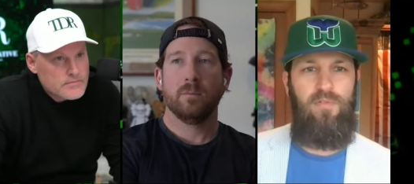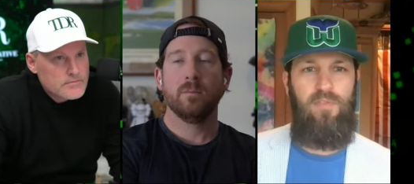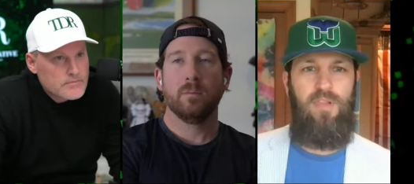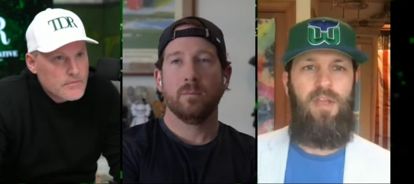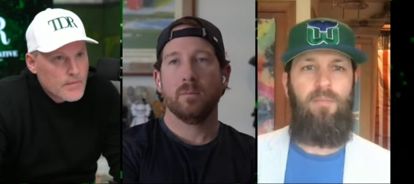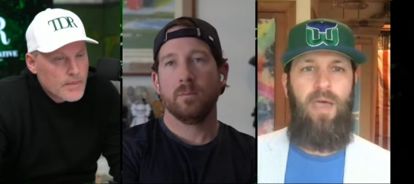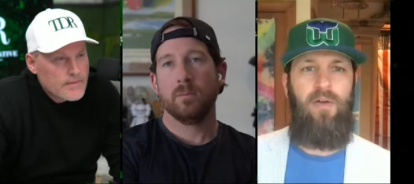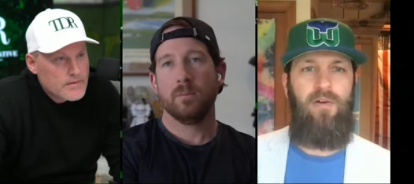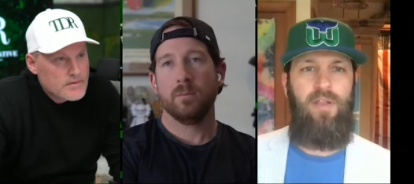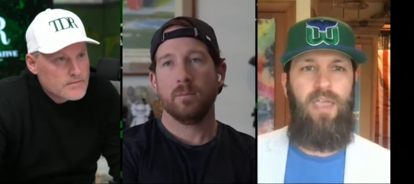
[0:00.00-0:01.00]
Speaker 1: lit a
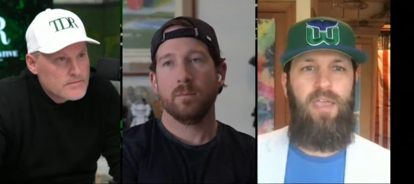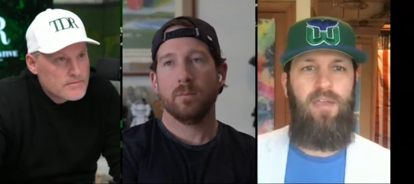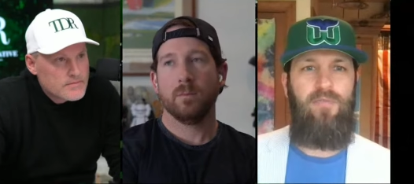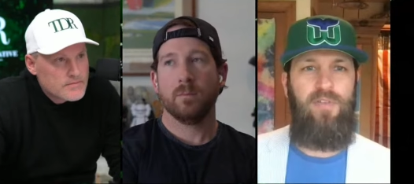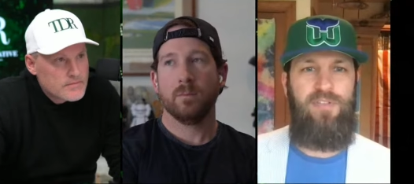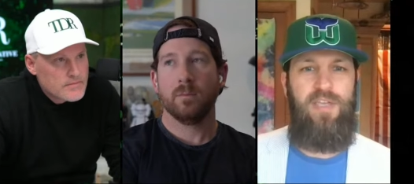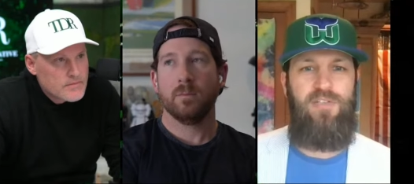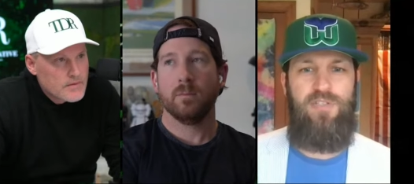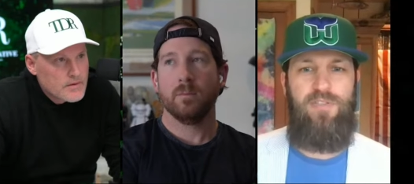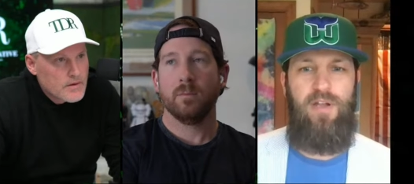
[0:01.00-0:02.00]
powder keg of
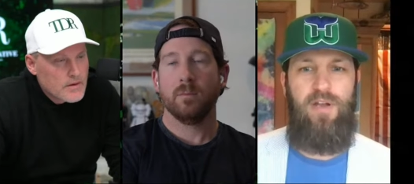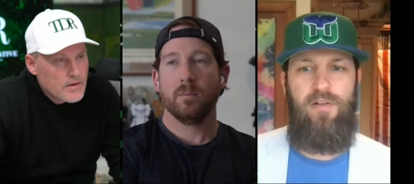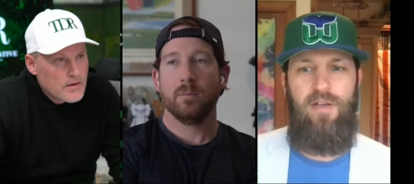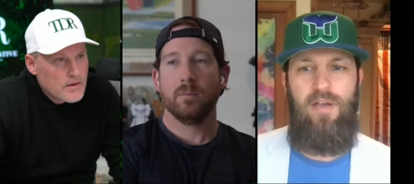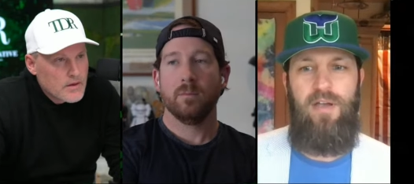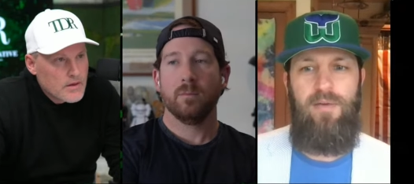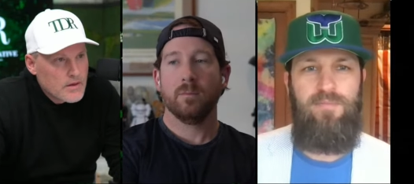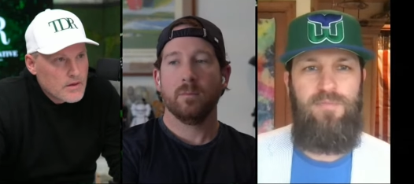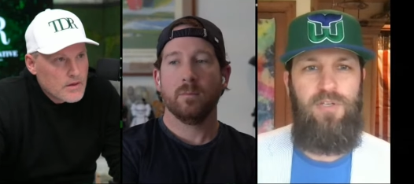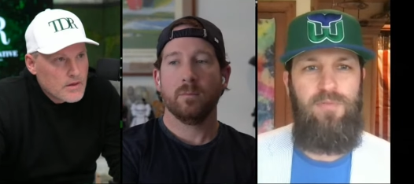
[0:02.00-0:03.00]
attention there.
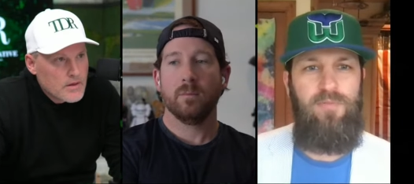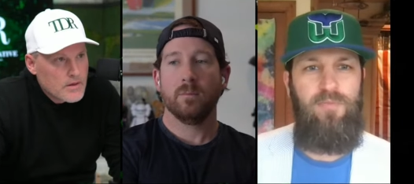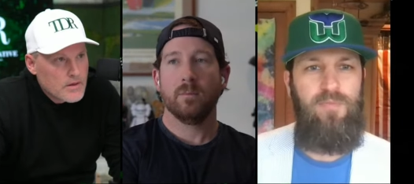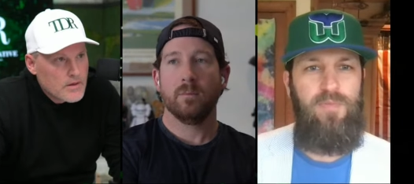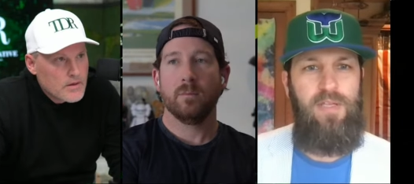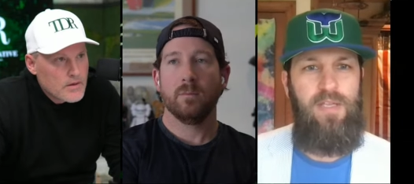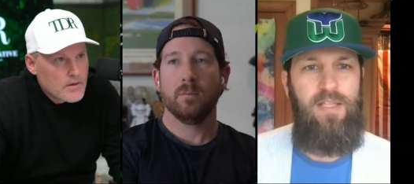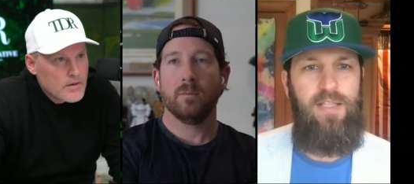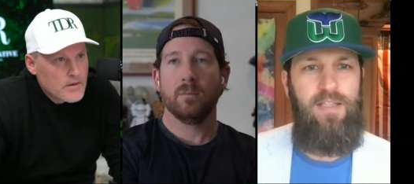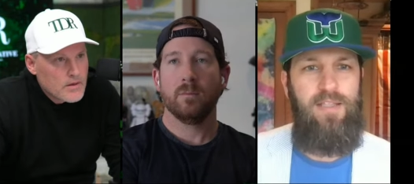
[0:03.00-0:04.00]
Um, so
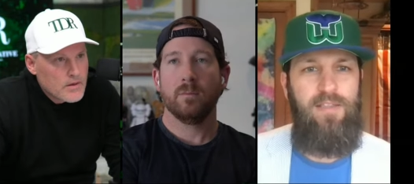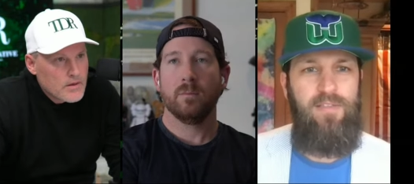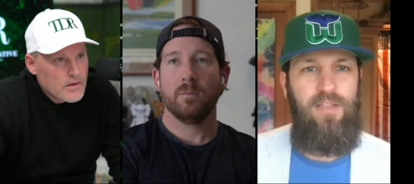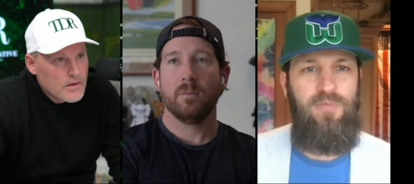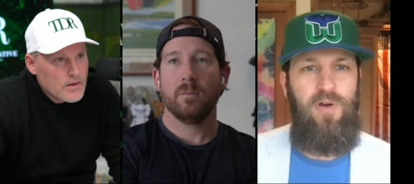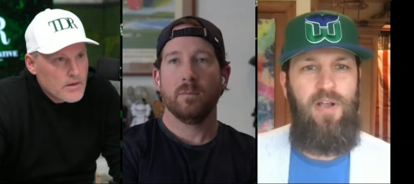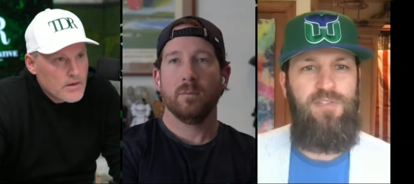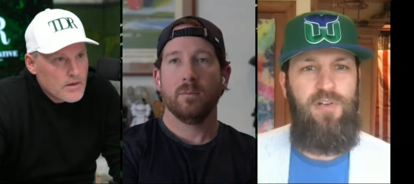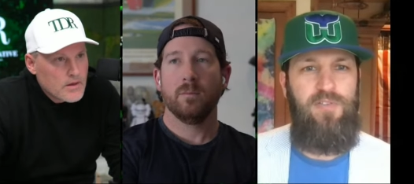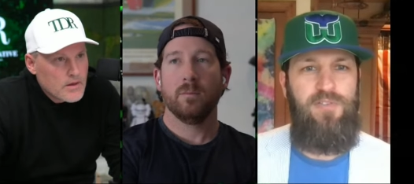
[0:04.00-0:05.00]
that's where
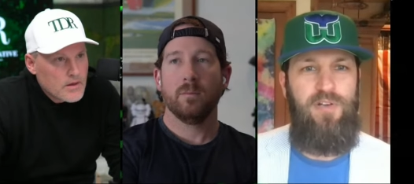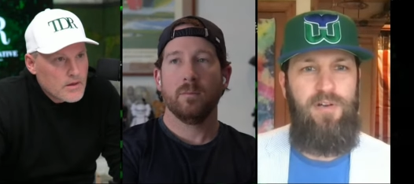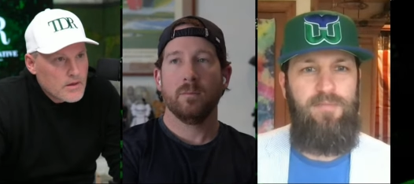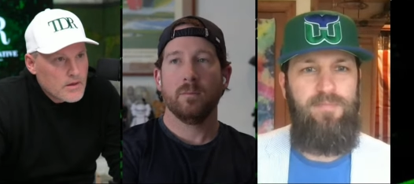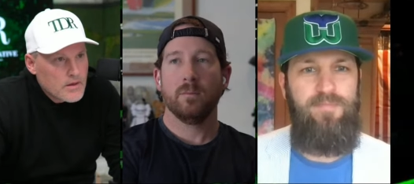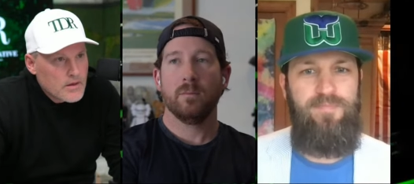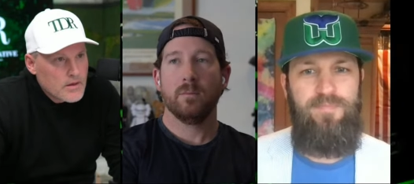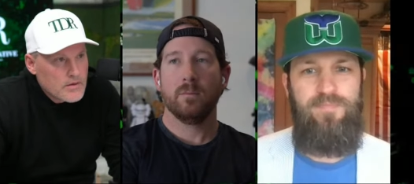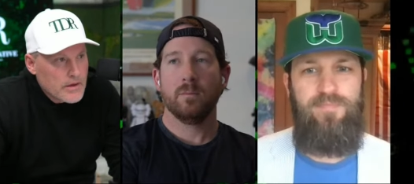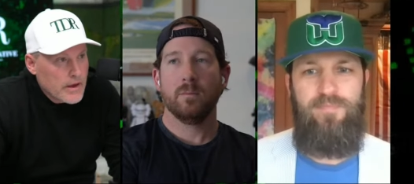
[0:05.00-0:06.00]
I start the chart.
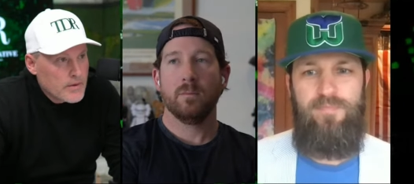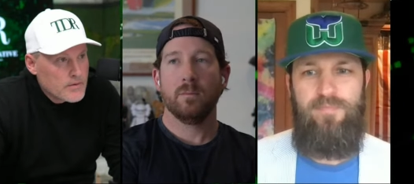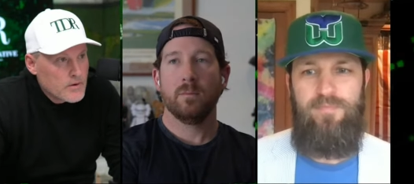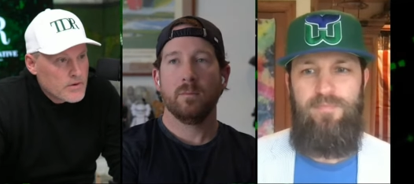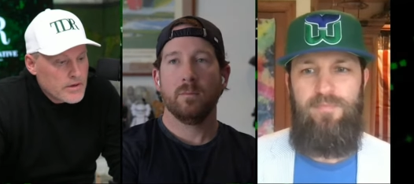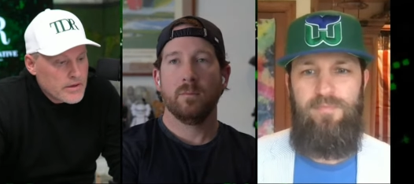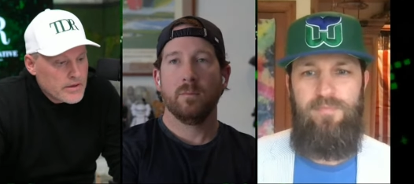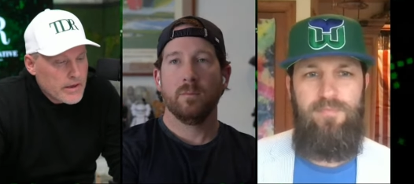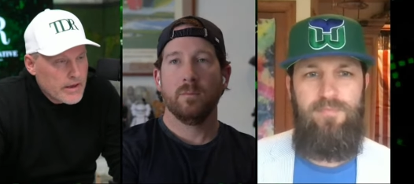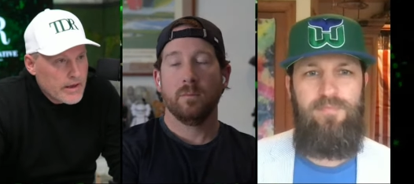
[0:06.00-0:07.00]
Speaker 2: Yeah, no kidding.
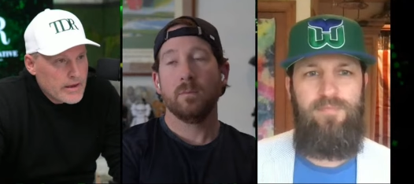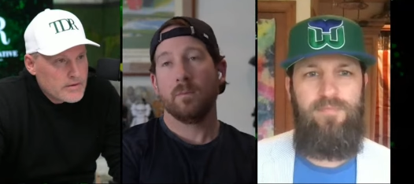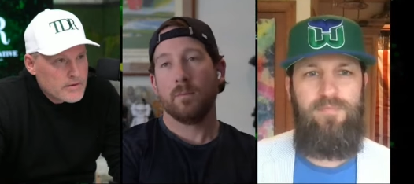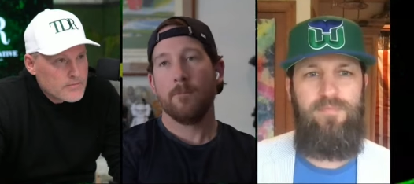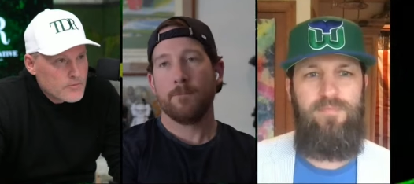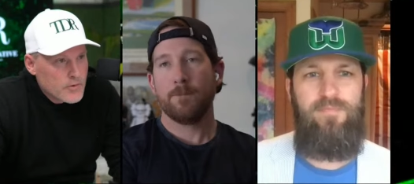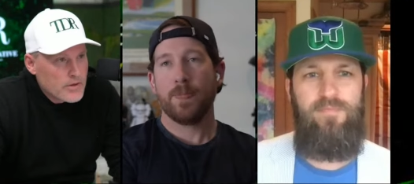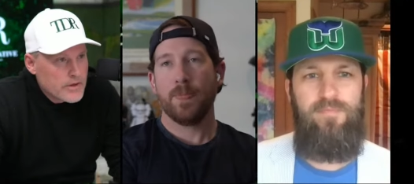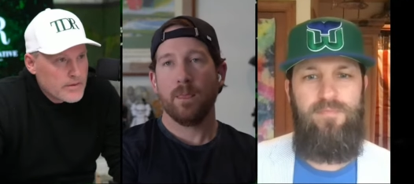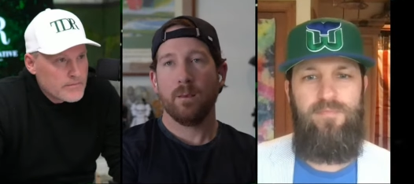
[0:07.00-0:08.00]
And
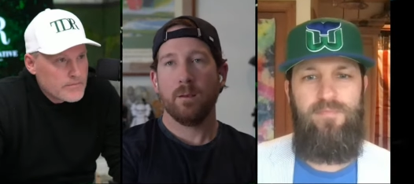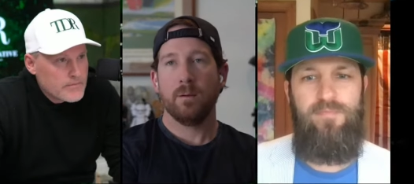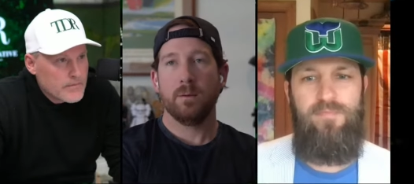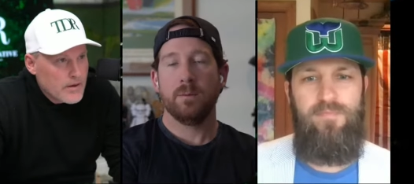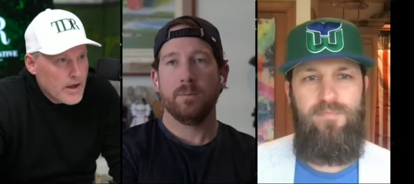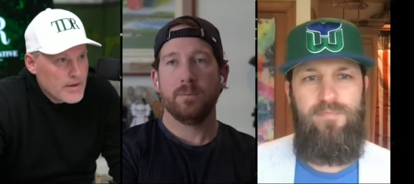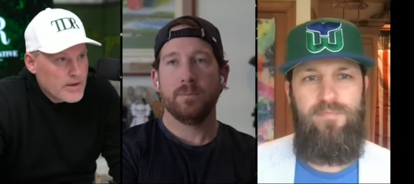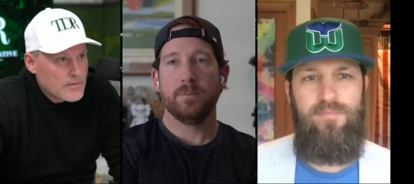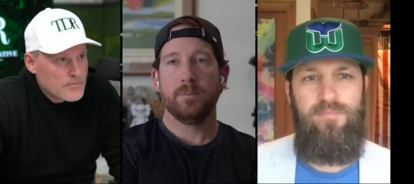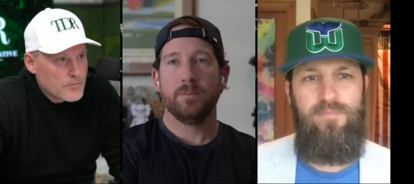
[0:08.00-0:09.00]
really, I think
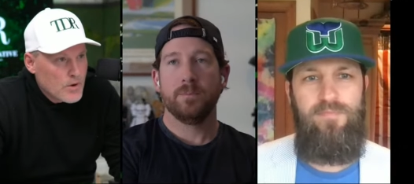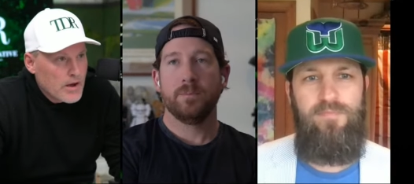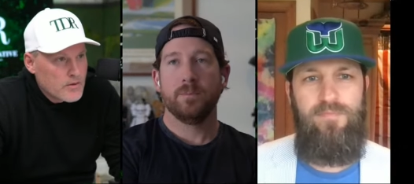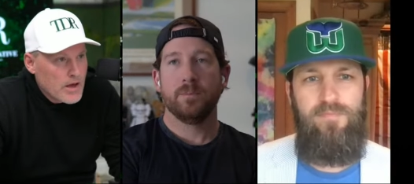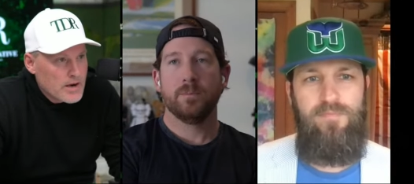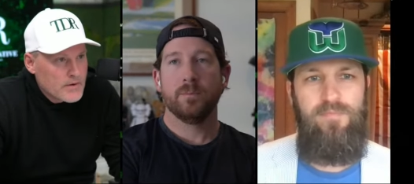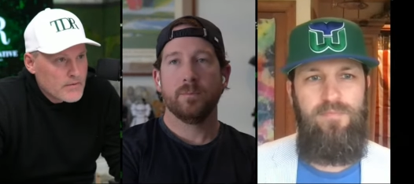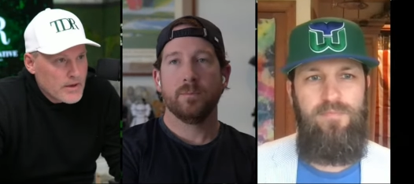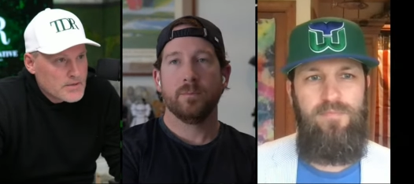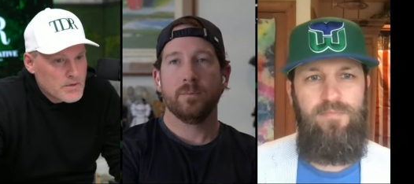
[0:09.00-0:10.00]
it brought a lot of
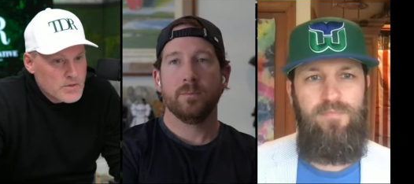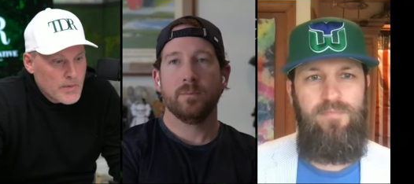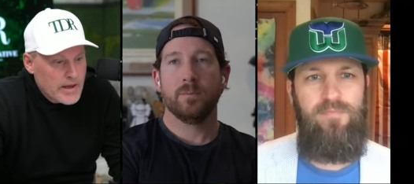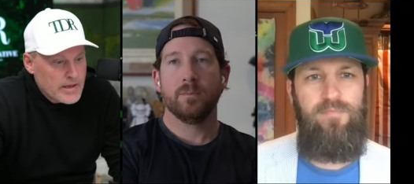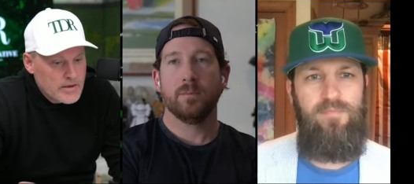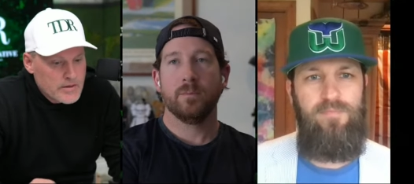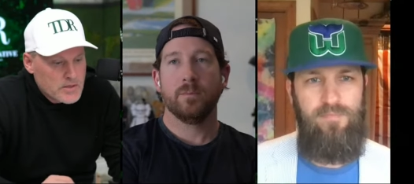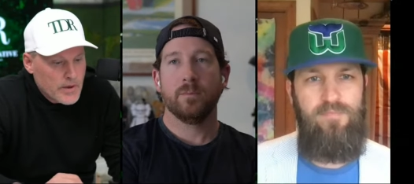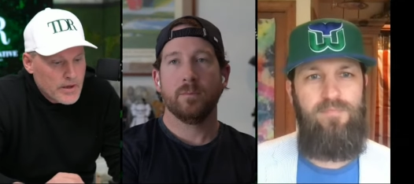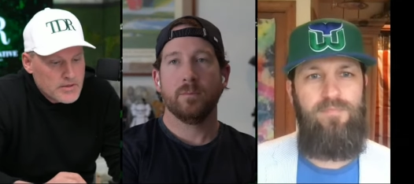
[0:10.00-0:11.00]
investors back into this
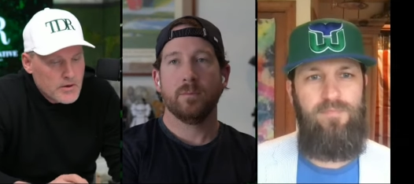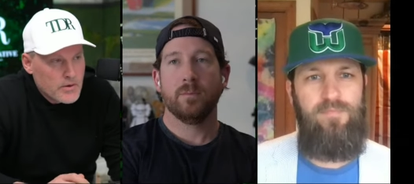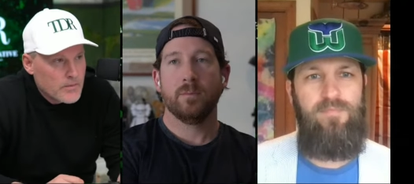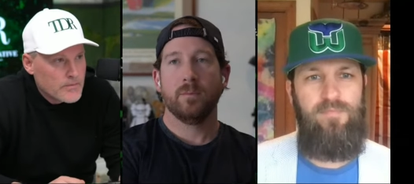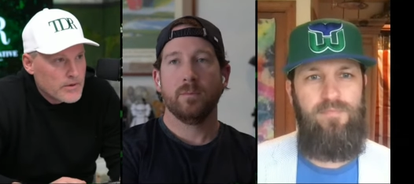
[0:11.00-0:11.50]
space. Don't you You